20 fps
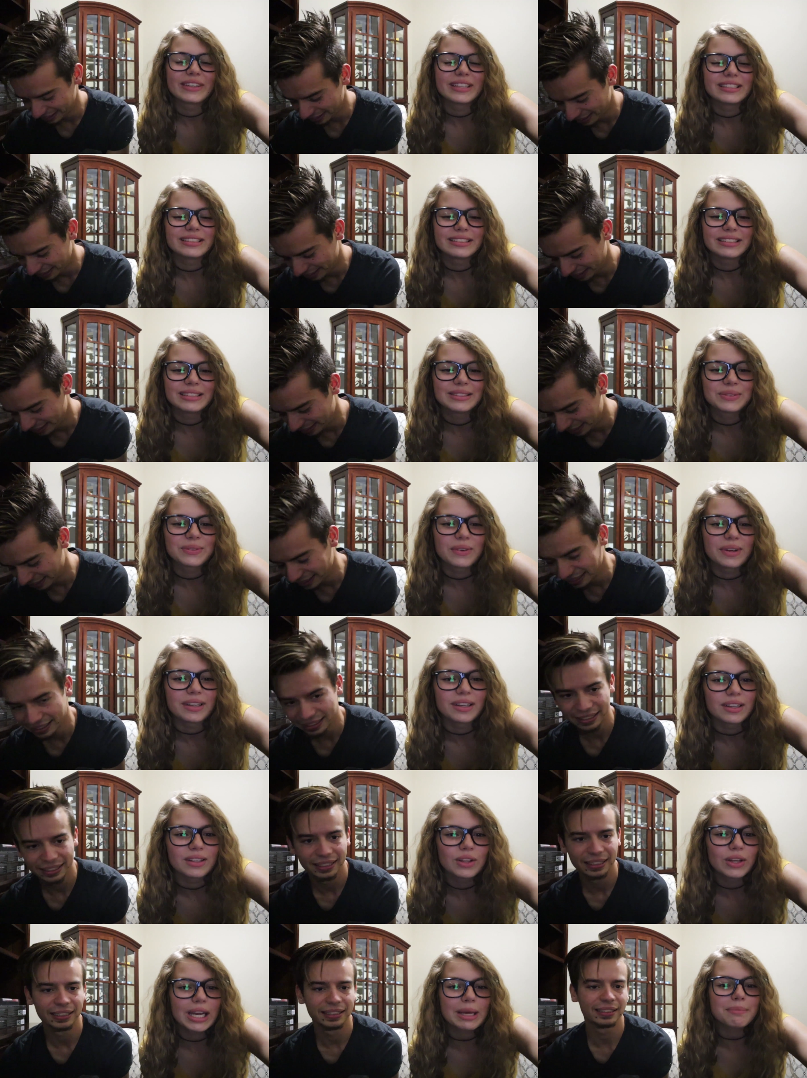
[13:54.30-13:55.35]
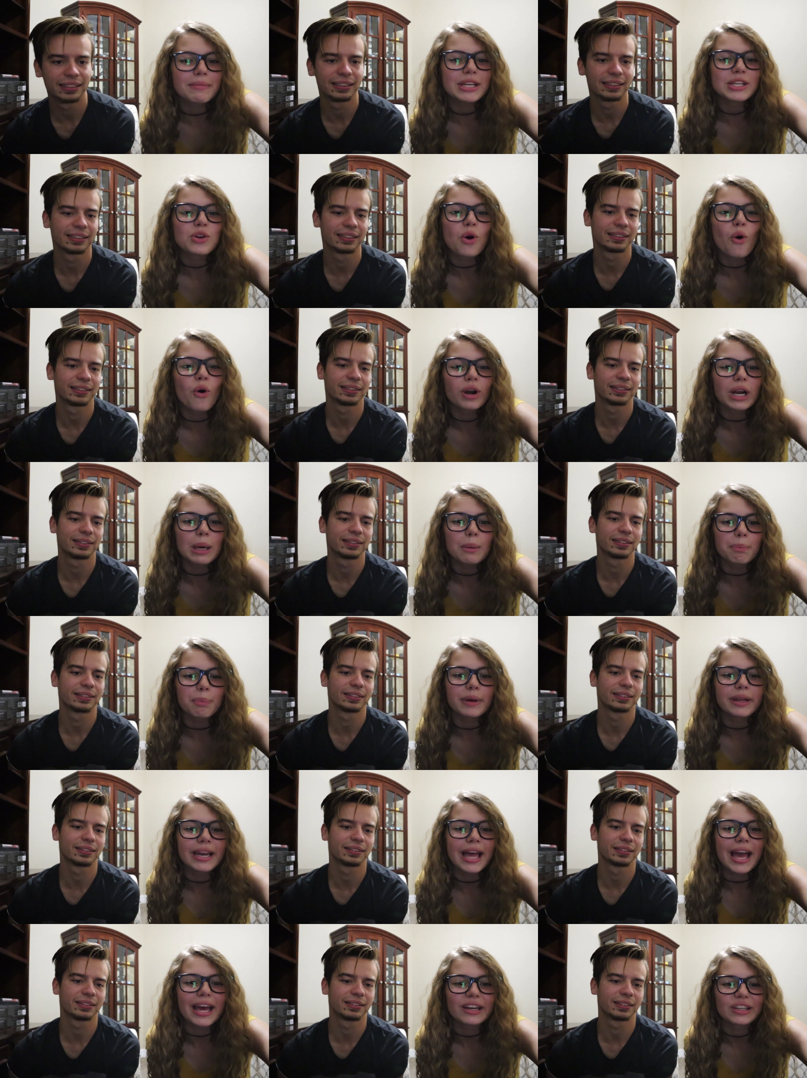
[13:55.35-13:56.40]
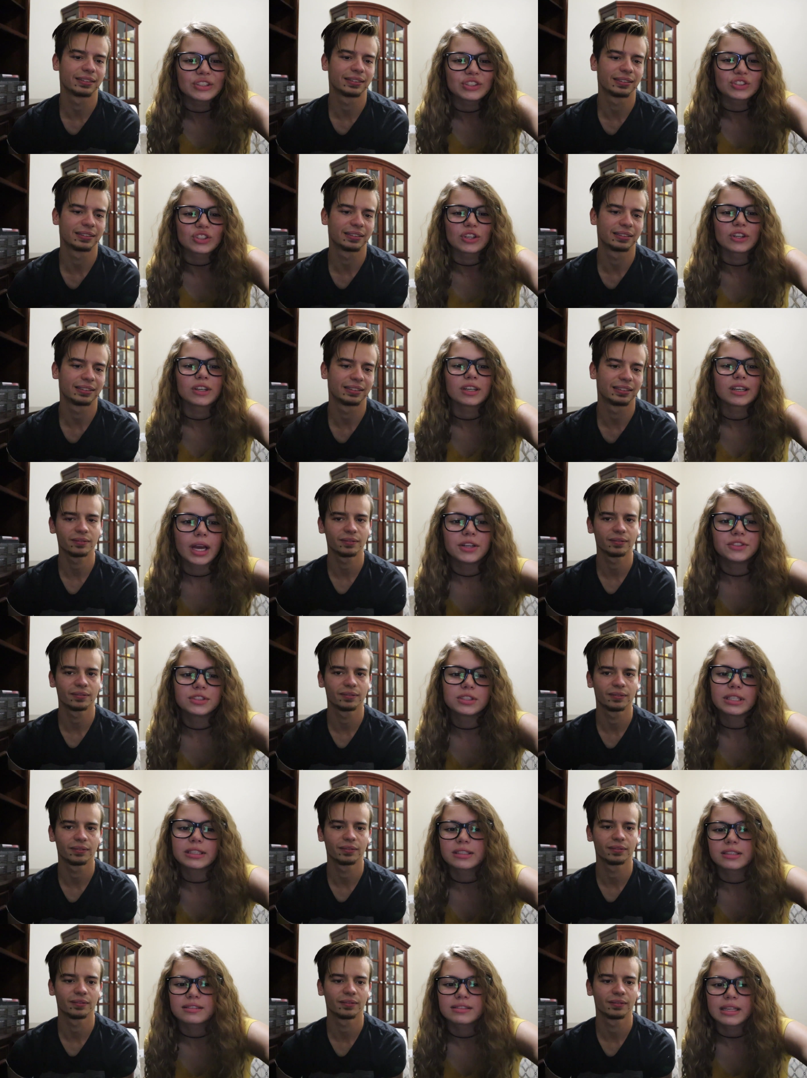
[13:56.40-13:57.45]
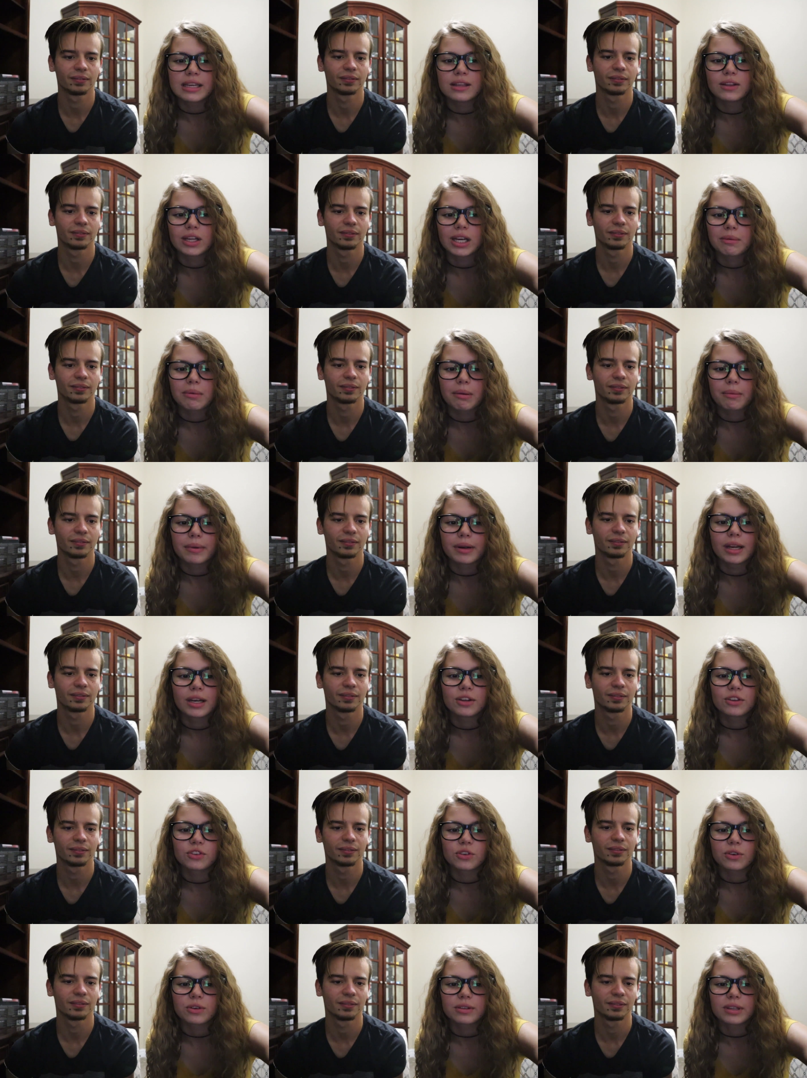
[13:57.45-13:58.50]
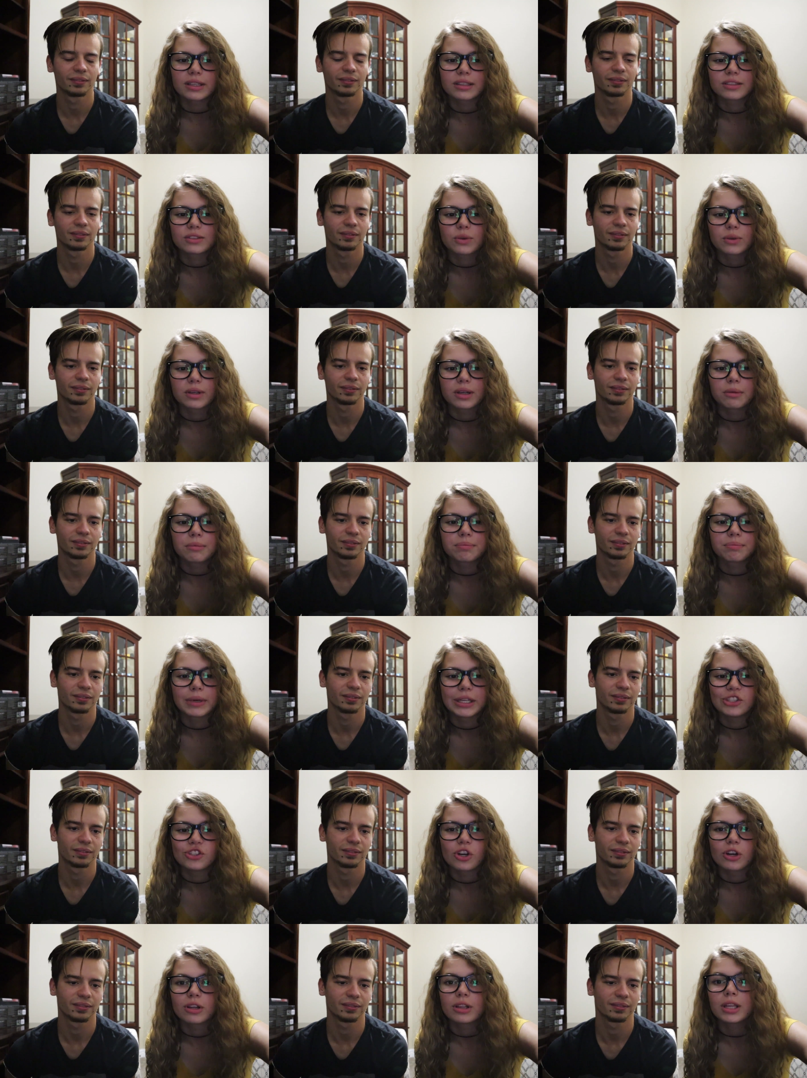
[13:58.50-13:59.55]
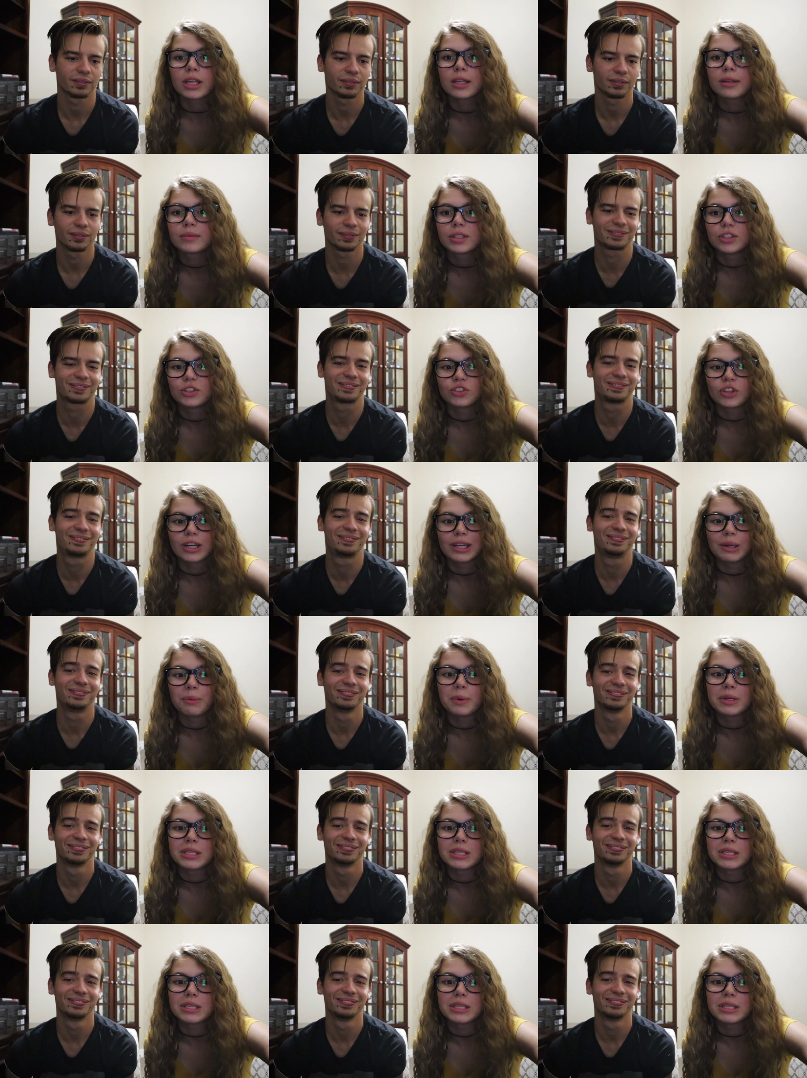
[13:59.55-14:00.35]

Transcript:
Speaker 1: What is this one? Look at my torn up banana shirt. I just like to say, look at my banana shirt that's torn up by Charlie. Because Charlie